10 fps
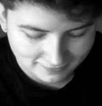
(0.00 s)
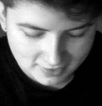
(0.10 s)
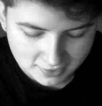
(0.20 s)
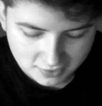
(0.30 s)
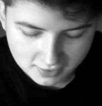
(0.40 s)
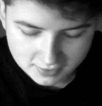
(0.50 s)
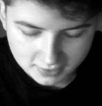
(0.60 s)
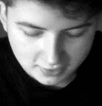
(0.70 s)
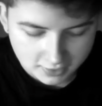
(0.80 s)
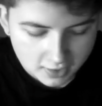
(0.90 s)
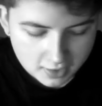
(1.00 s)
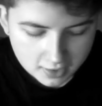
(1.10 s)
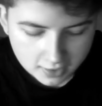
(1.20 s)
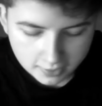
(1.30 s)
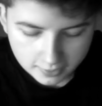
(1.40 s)
Interesting.
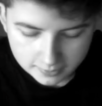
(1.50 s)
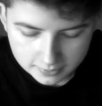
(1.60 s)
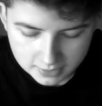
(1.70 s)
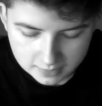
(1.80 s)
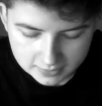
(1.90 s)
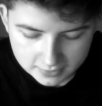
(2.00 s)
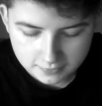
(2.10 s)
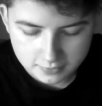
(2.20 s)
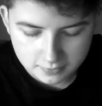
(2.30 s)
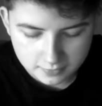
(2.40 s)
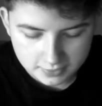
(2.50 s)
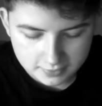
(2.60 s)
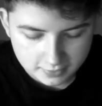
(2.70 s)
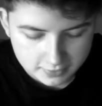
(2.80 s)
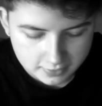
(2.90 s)
Jamie has suffered with
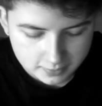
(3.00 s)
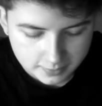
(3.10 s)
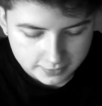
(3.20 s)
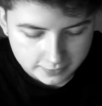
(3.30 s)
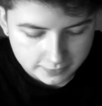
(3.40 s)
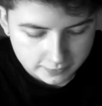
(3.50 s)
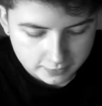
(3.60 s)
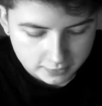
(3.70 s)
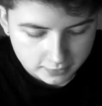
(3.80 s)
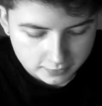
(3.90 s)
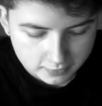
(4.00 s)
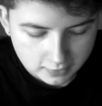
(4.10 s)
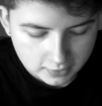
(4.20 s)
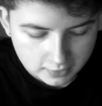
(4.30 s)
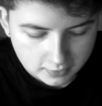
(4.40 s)
anxiety and depression for the last few
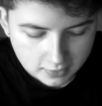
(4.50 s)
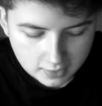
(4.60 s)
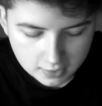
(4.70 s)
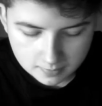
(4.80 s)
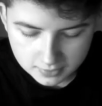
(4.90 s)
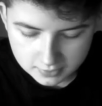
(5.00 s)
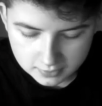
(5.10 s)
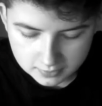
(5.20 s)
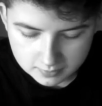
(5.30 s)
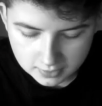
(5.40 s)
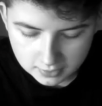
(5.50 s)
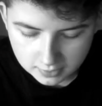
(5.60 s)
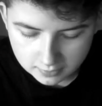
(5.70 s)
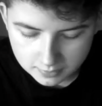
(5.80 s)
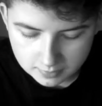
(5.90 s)
years, and much of this may
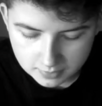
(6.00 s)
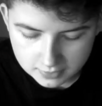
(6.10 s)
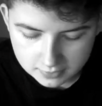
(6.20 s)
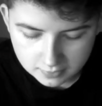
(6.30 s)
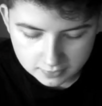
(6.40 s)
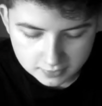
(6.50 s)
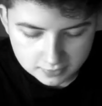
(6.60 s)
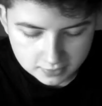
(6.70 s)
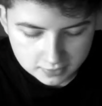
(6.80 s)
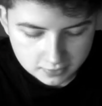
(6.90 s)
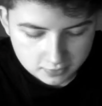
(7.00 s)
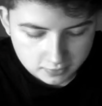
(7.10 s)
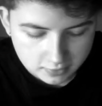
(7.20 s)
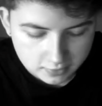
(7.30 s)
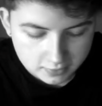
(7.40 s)
have been based around his issues
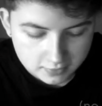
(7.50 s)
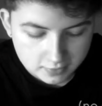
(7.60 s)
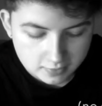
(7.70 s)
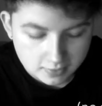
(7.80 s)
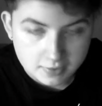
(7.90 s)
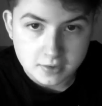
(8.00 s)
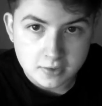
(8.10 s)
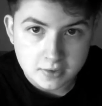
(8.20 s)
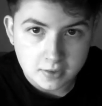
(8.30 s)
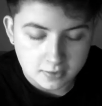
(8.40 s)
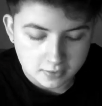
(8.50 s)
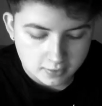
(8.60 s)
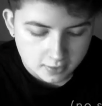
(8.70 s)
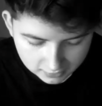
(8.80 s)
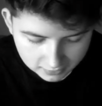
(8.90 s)
regarding sexuality and gender.
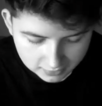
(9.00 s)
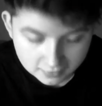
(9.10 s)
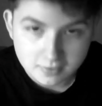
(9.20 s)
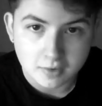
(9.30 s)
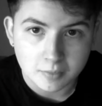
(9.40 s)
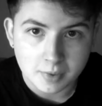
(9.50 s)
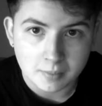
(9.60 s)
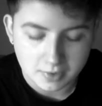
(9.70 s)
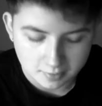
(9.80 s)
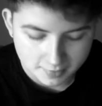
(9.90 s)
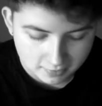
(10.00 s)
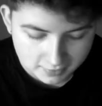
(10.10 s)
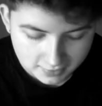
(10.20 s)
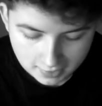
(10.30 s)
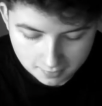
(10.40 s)
And then there's stuff about me coming out as
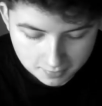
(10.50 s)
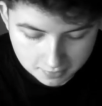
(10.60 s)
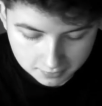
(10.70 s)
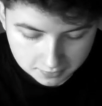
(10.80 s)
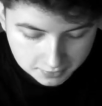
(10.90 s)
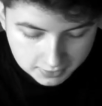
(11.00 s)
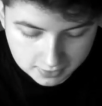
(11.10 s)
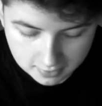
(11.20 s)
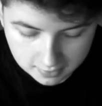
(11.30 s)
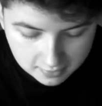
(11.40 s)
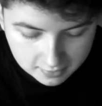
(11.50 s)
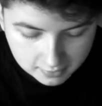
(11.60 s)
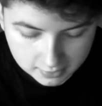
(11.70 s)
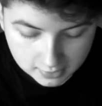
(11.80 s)
gay when I was quite young,